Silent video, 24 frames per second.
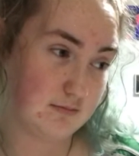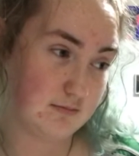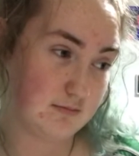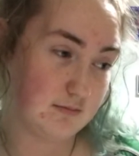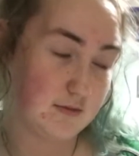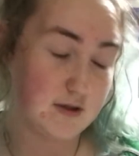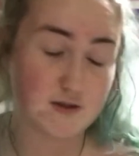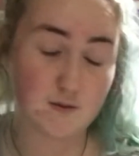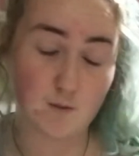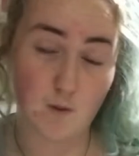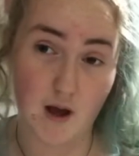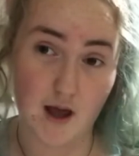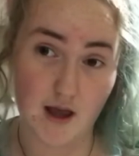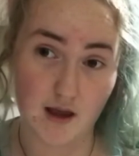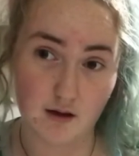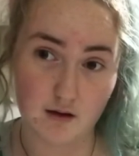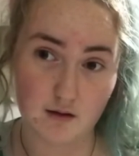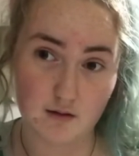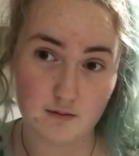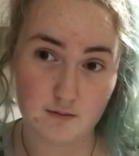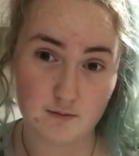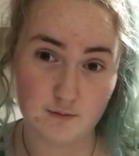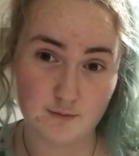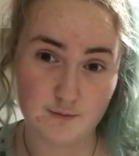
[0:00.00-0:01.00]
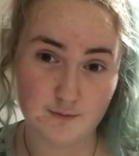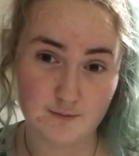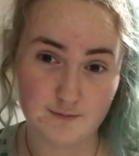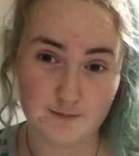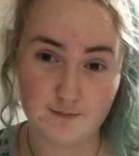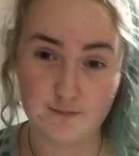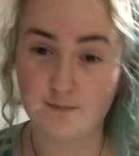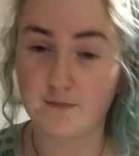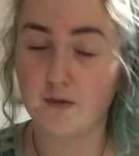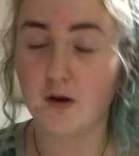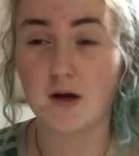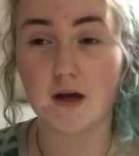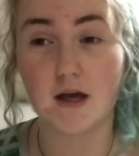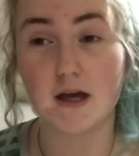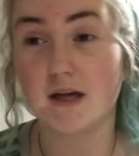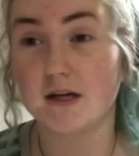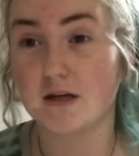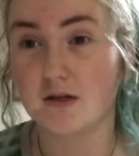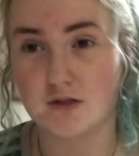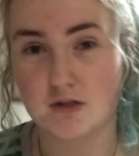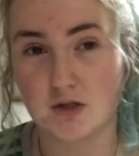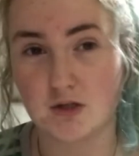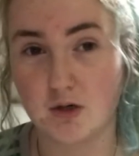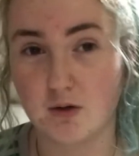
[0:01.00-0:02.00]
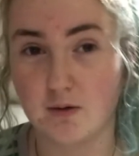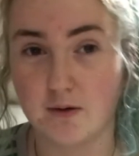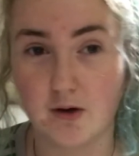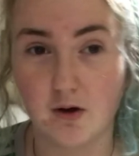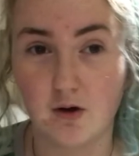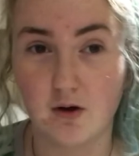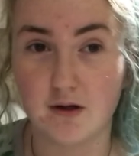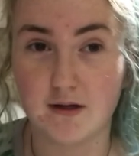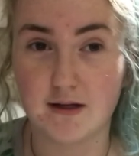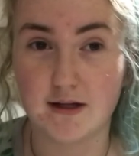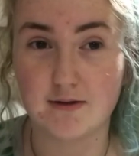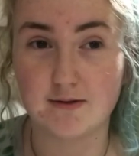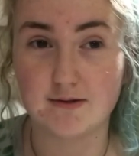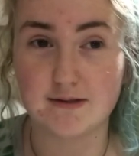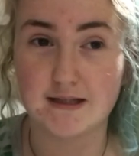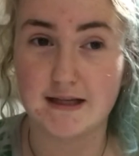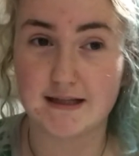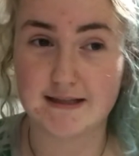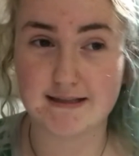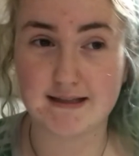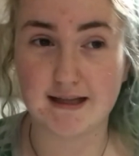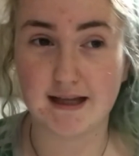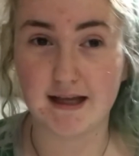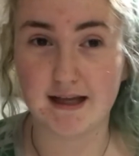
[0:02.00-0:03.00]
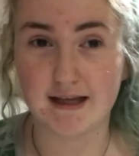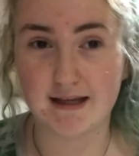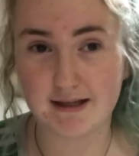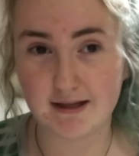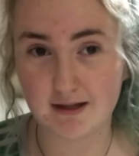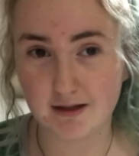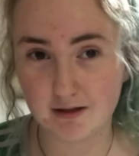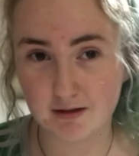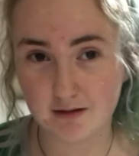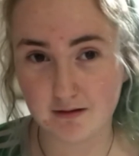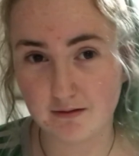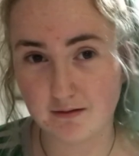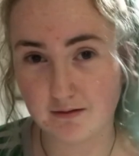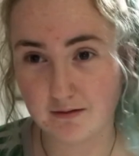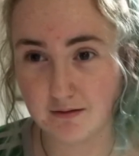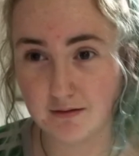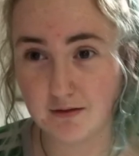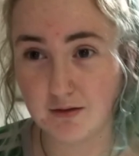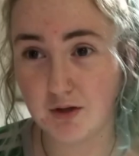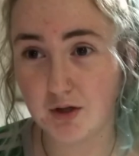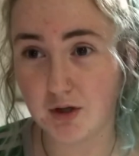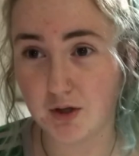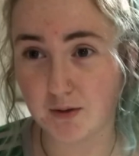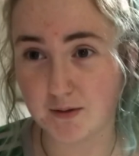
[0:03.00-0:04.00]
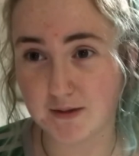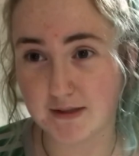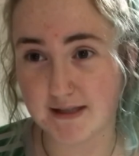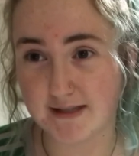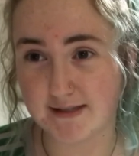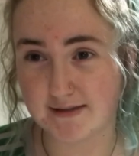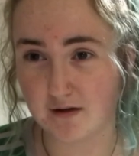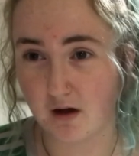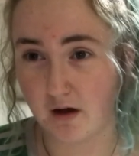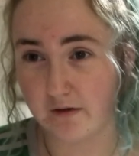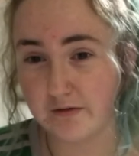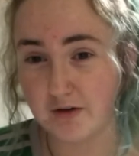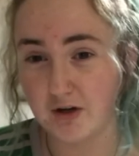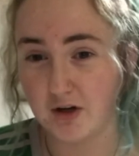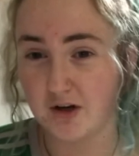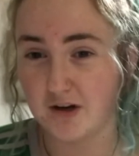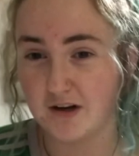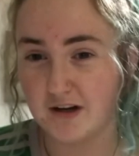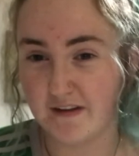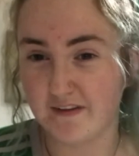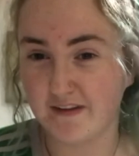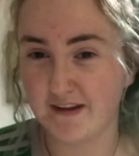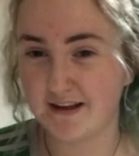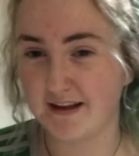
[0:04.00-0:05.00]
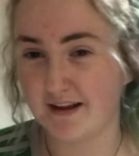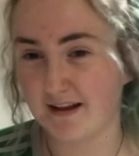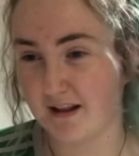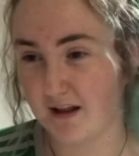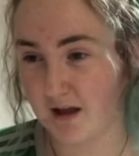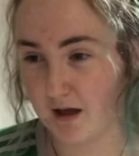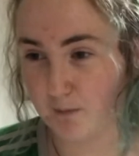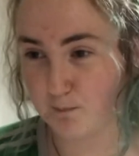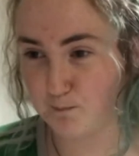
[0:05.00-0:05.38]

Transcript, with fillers: The swag. Okay, it doesn't go at all. That's like cutesy soft girl, and this is like.